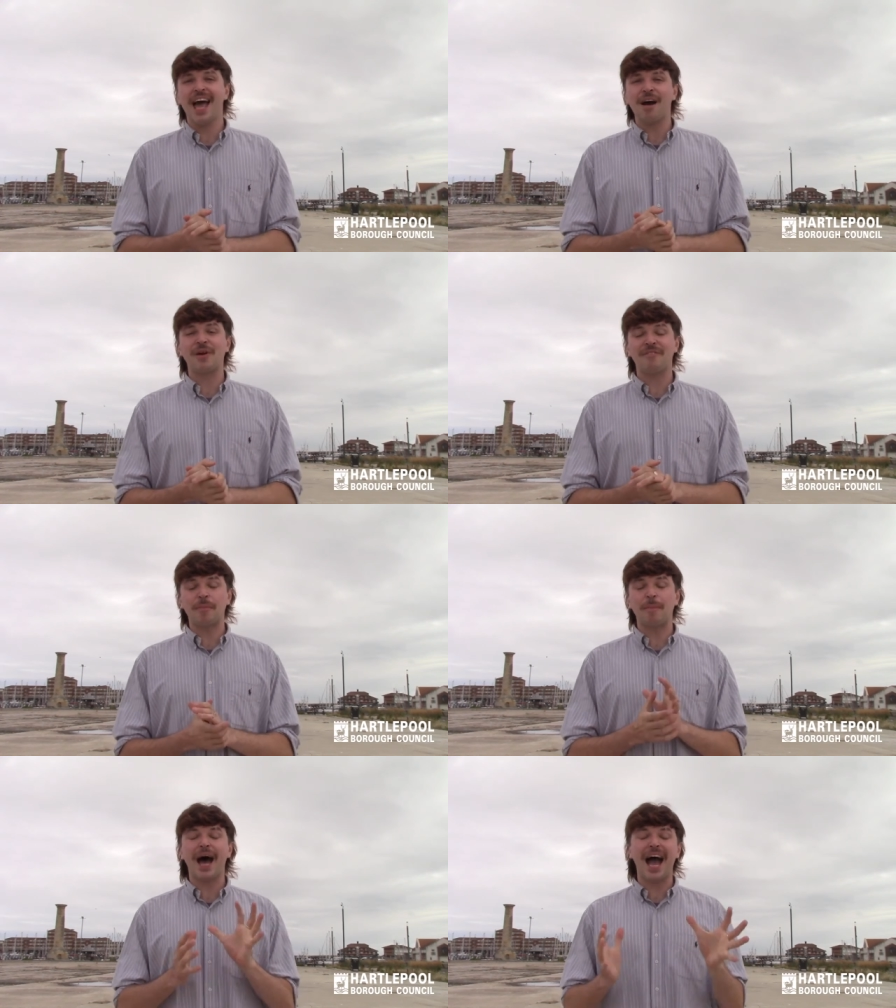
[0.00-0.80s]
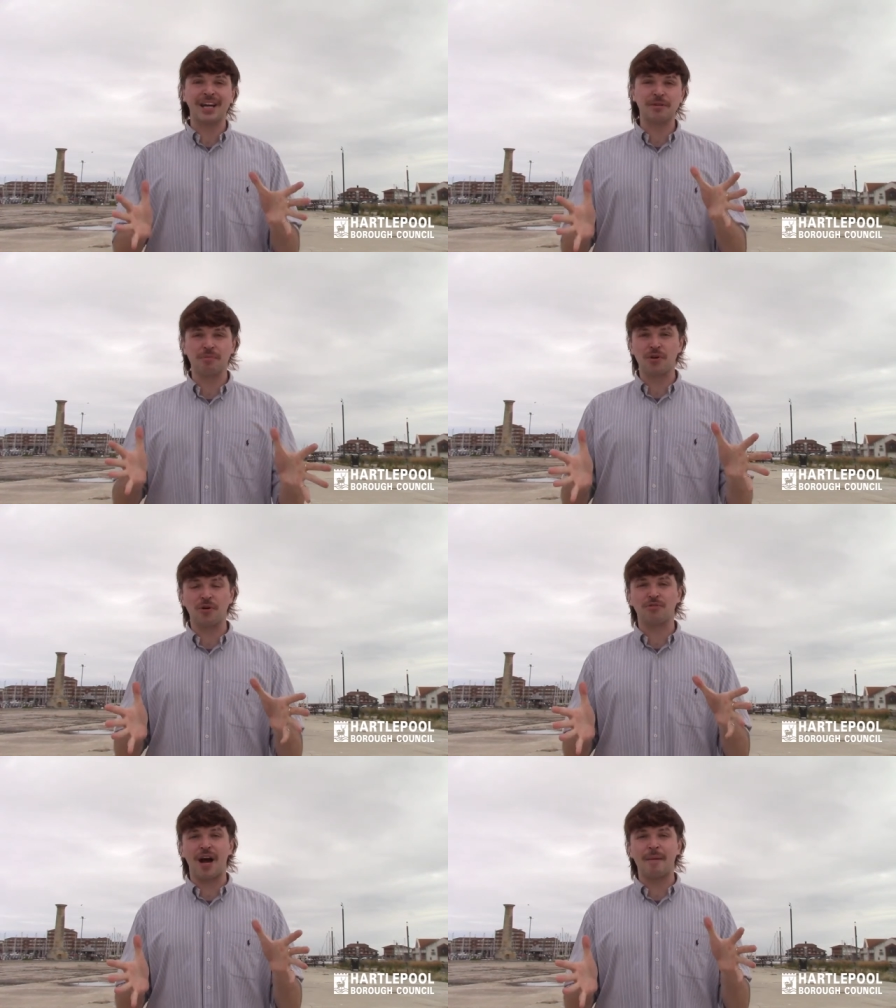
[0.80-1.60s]
We have a packed
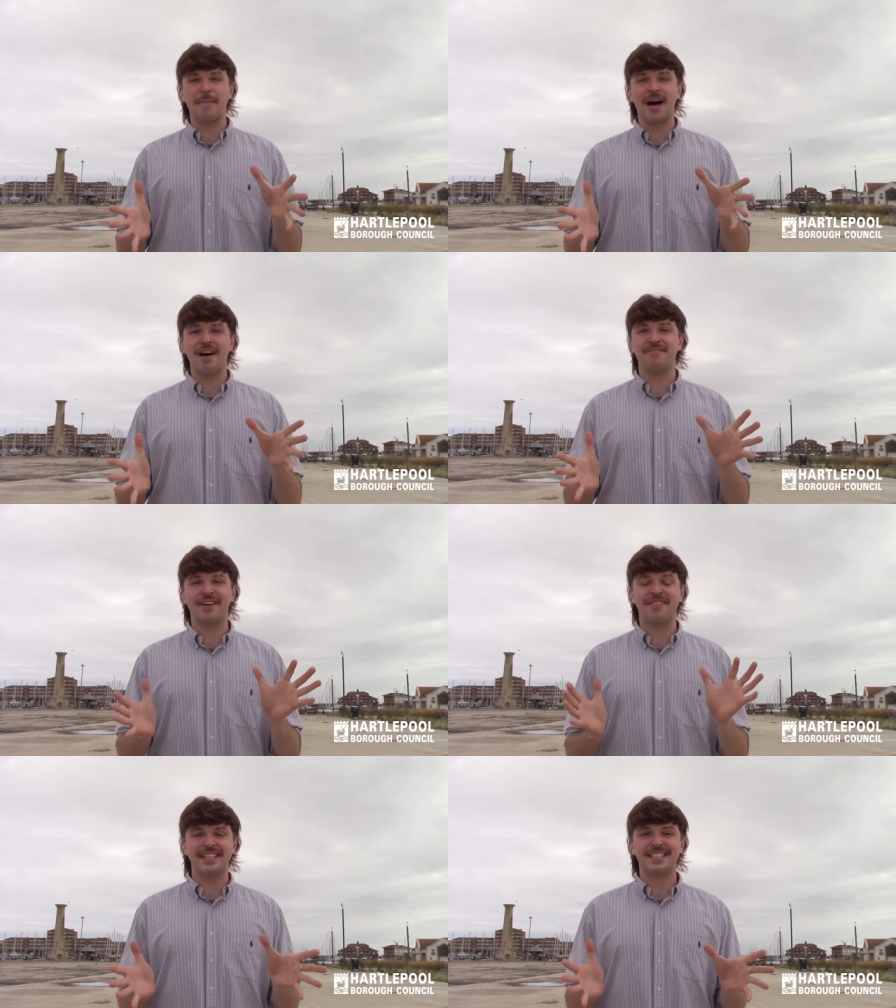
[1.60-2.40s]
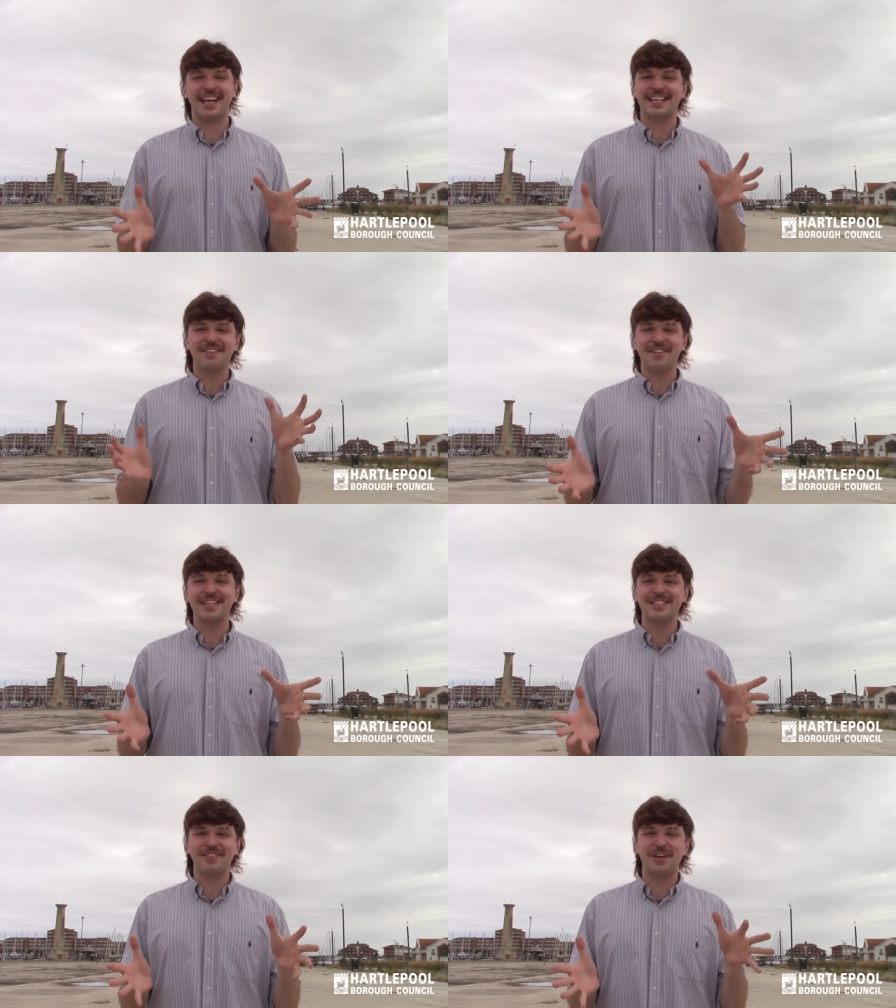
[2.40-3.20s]
programme of events and
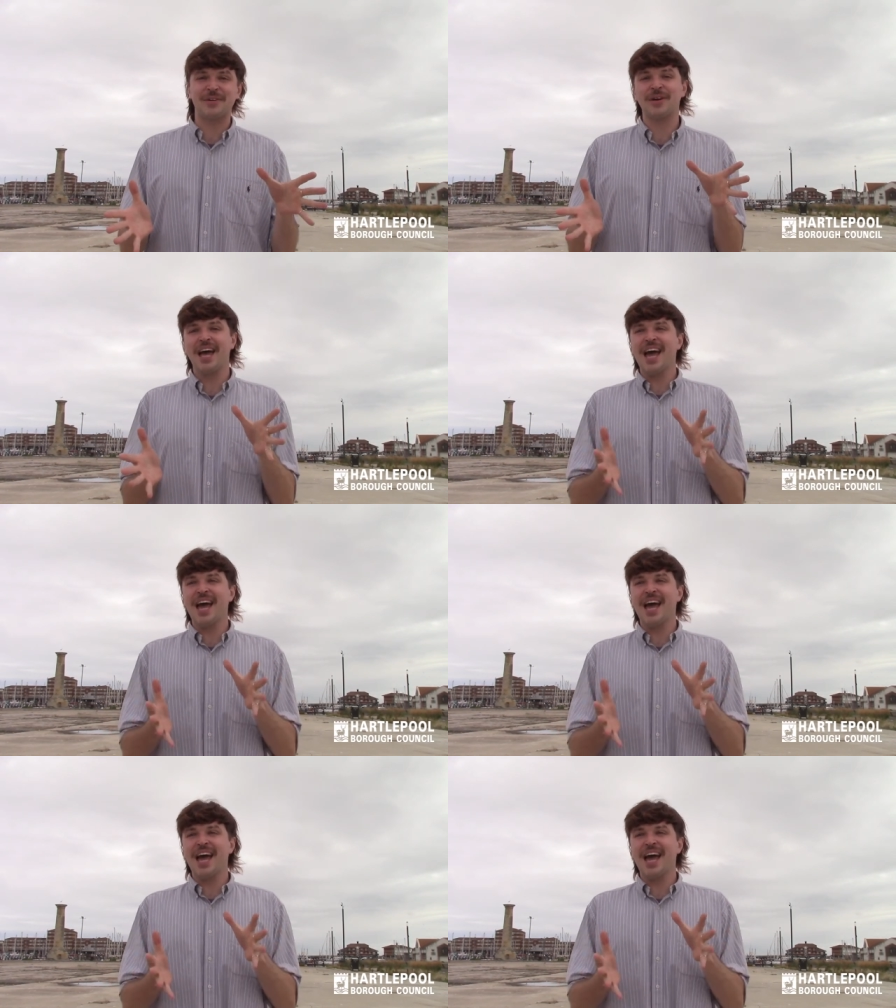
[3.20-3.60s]
activities for you.